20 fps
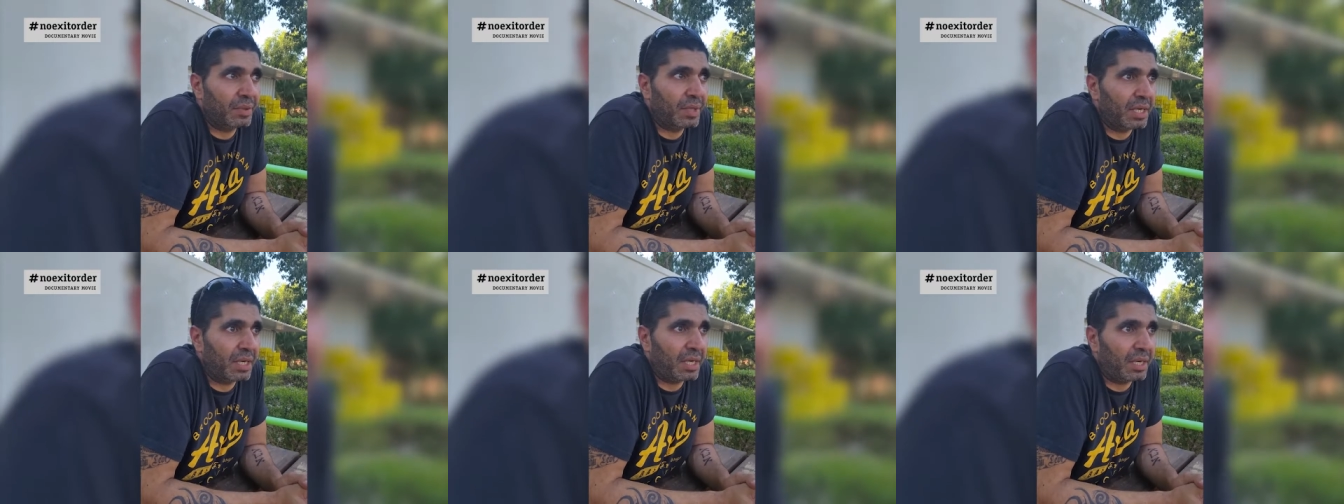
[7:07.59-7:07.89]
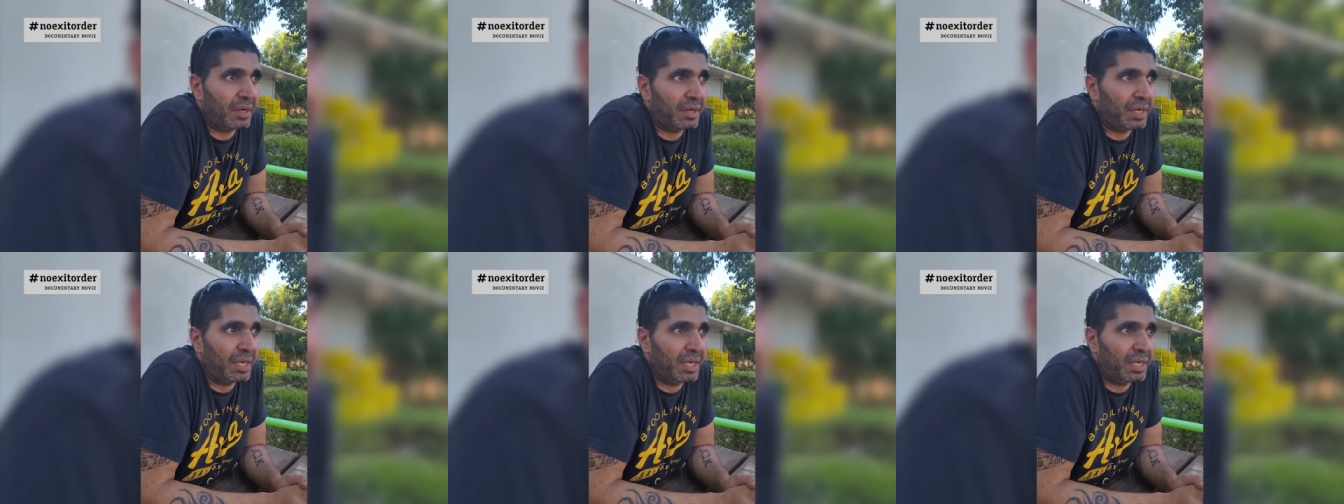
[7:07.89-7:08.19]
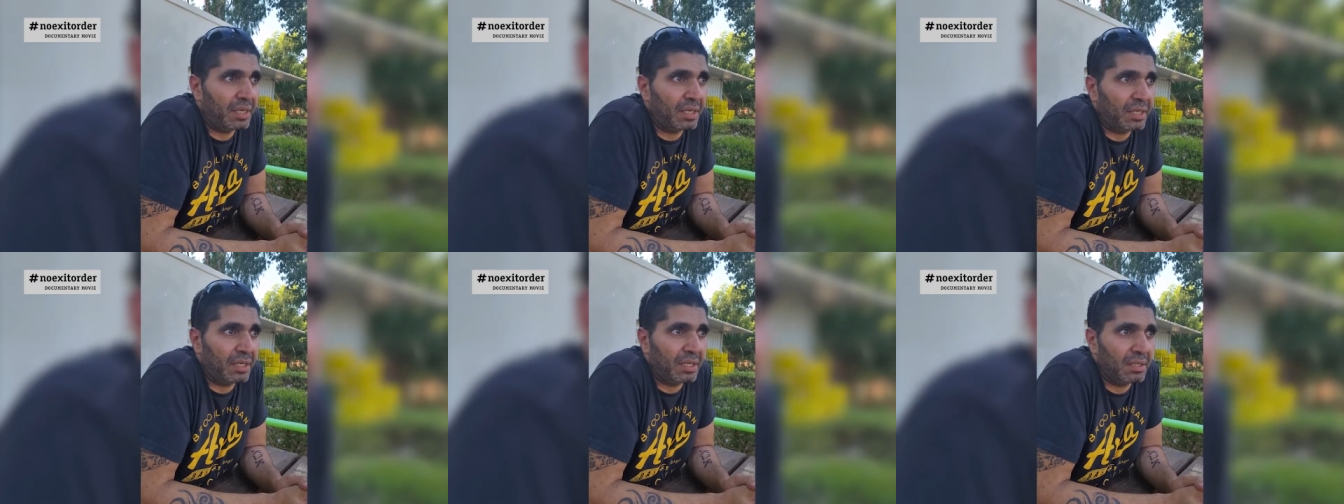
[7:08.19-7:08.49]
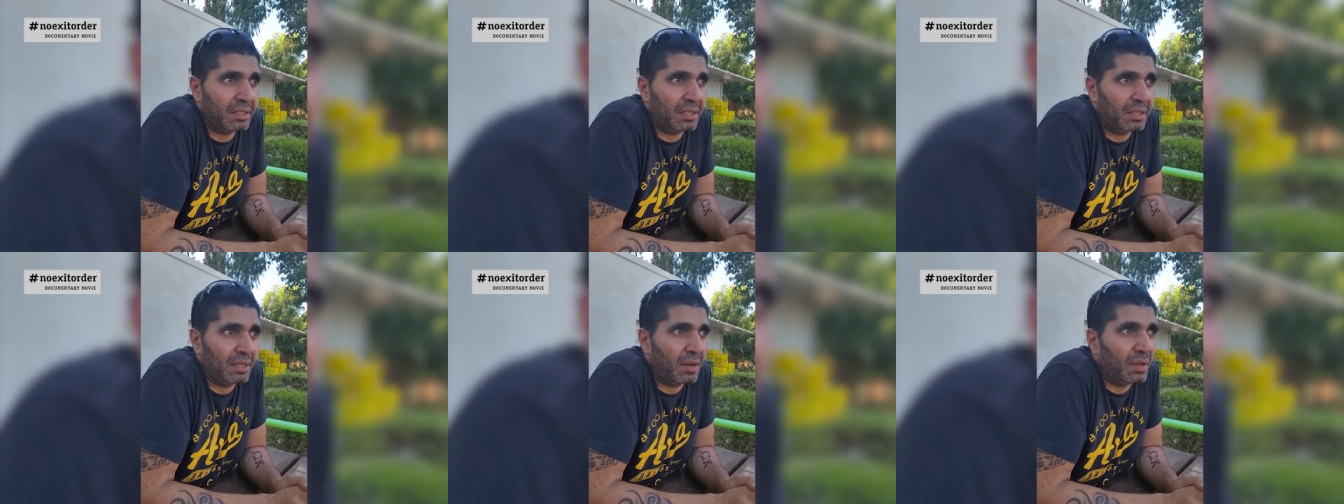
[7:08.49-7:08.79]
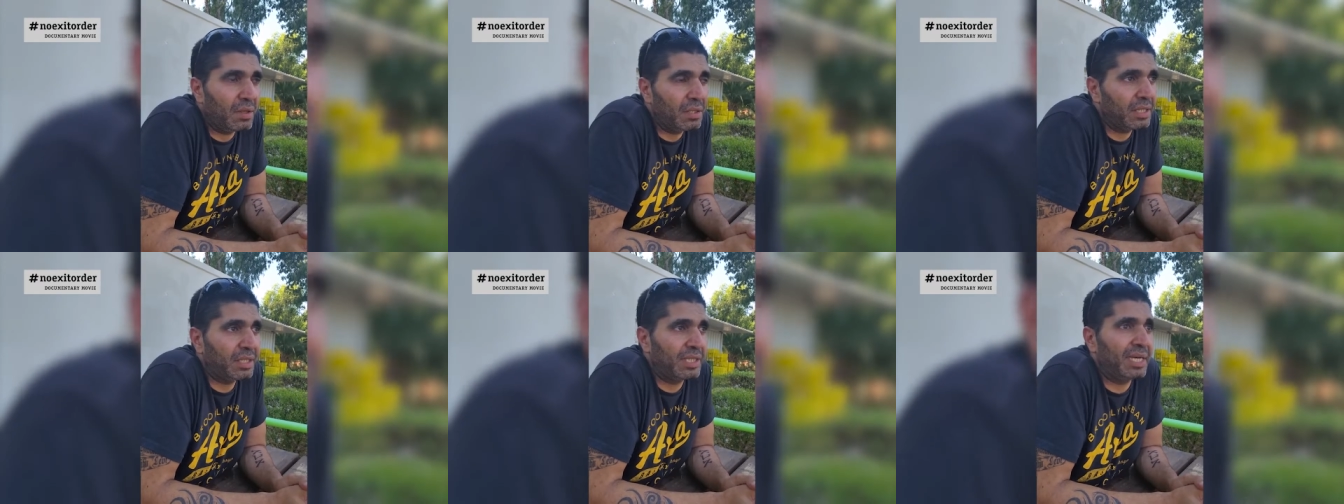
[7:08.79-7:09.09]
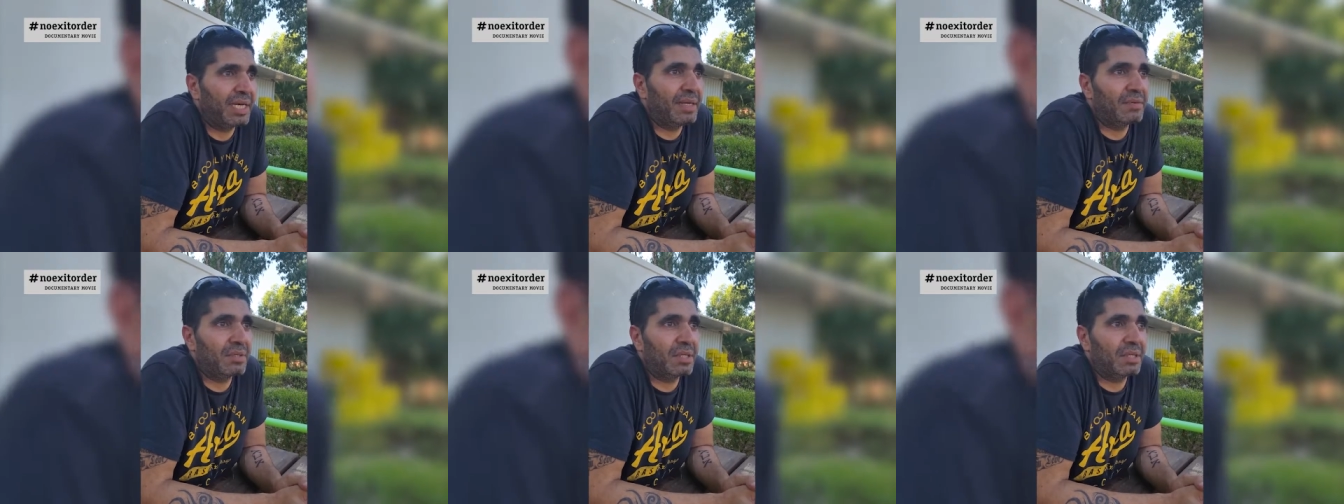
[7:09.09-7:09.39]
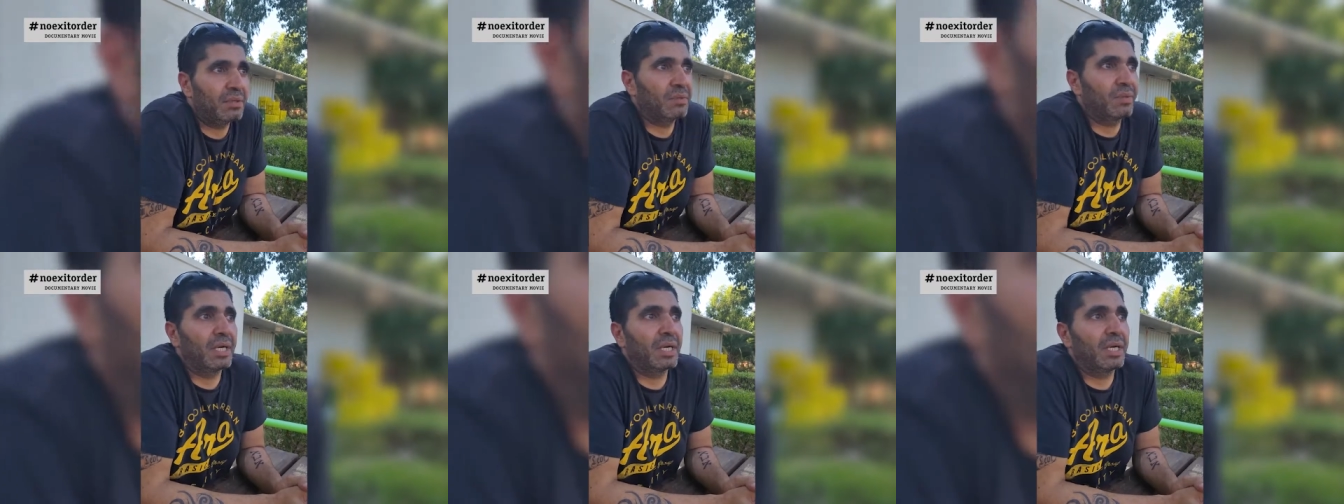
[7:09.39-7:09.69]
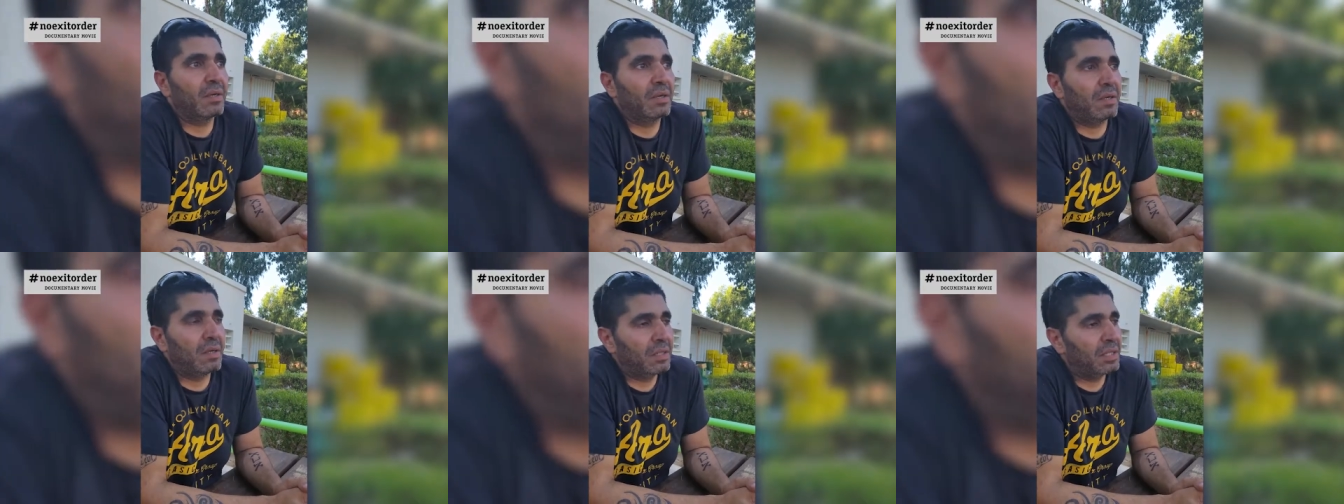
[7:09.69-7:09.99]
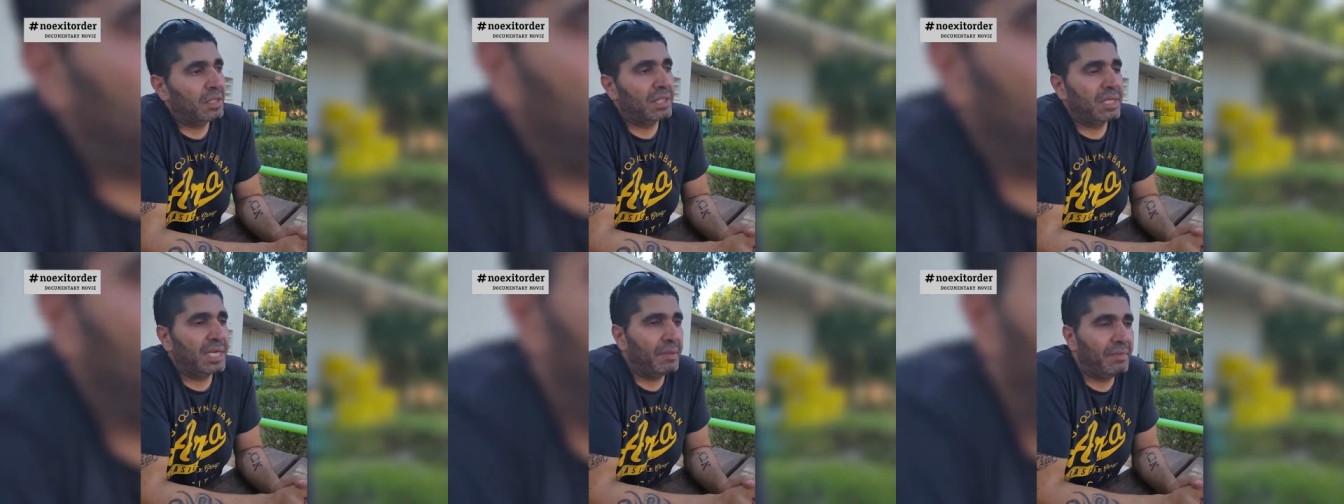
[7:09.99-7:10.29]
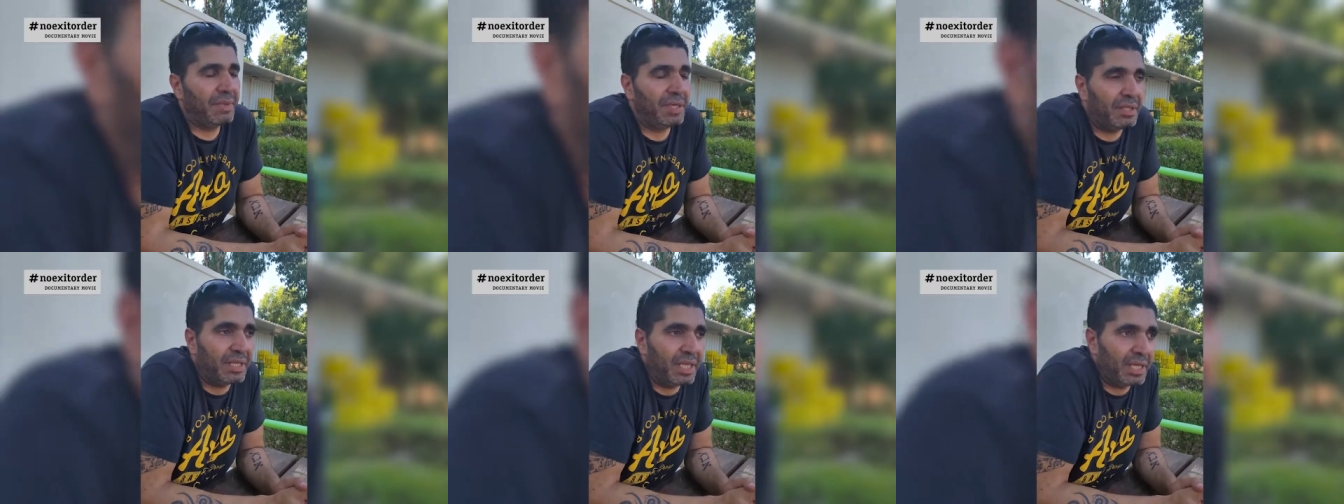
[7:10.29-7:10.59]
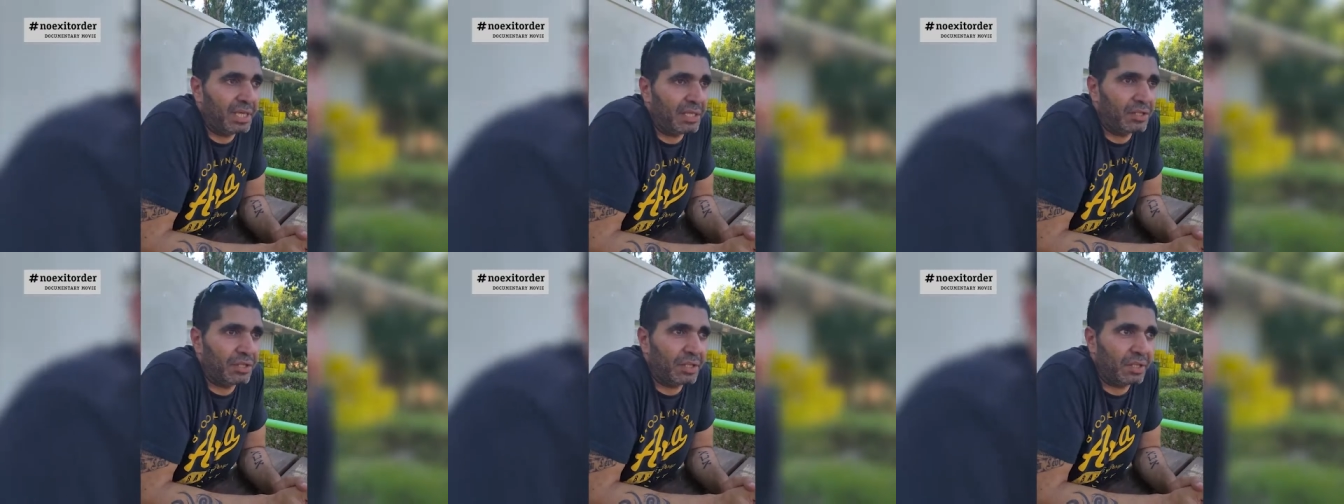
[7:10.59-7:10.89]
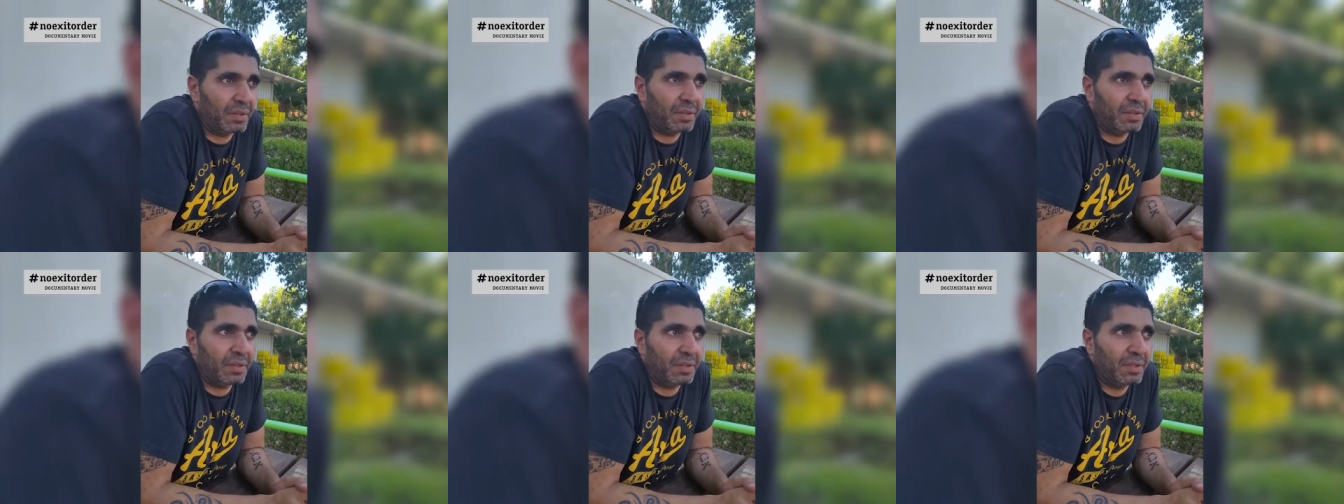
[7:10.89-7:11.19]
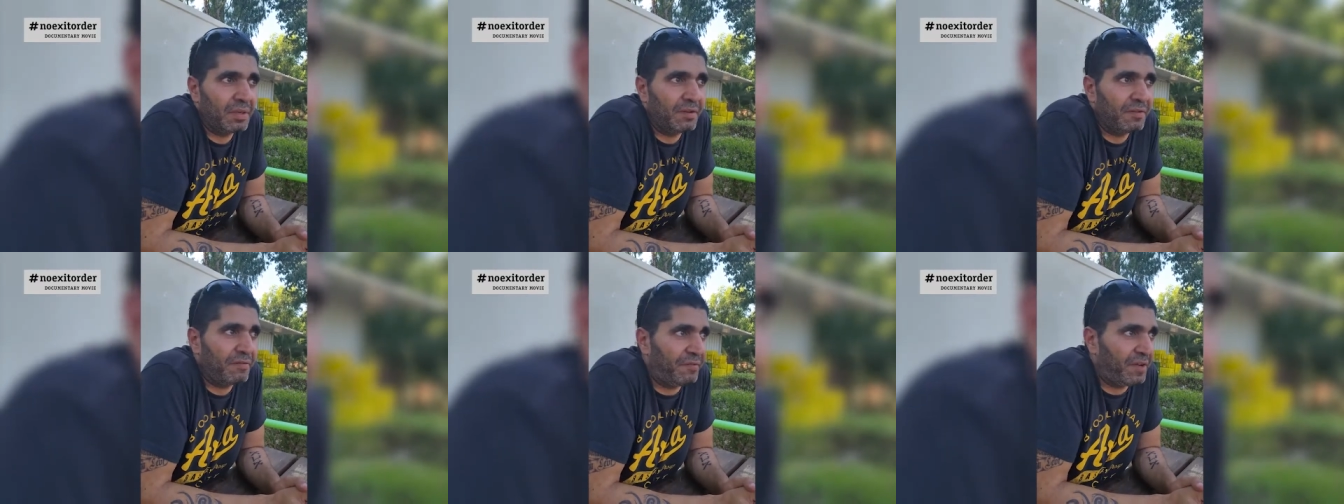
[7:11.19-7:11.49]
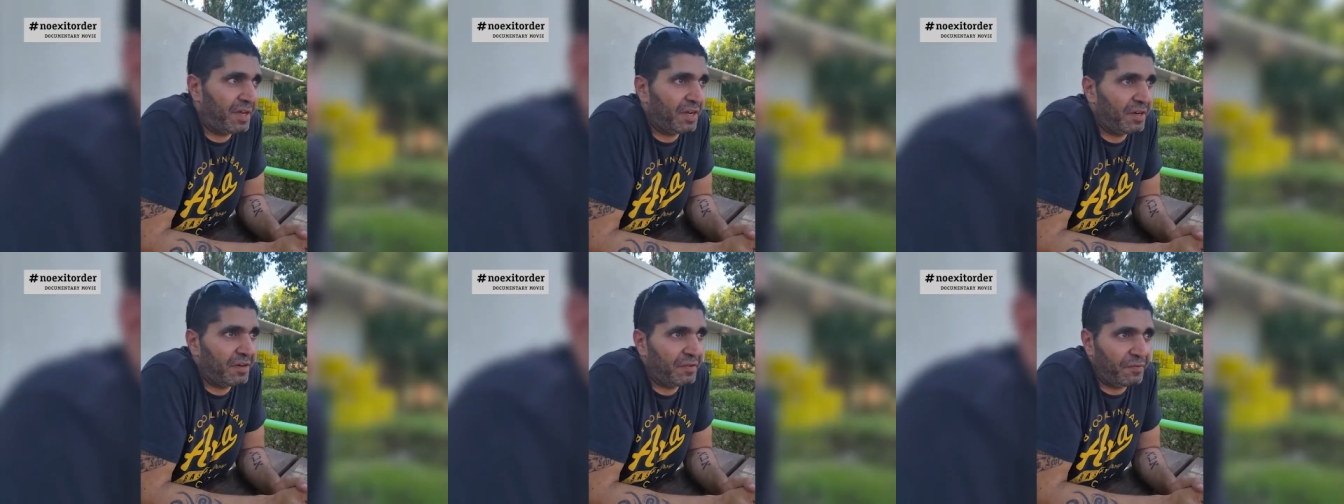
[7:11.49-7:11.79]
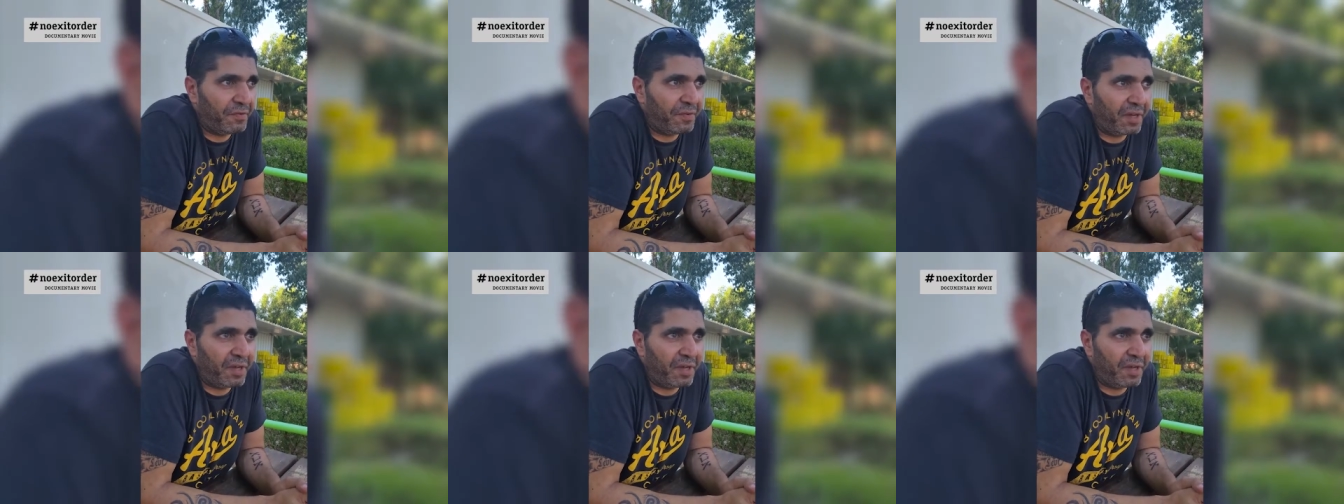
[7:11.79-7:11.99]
we are all the time in danger. Fear.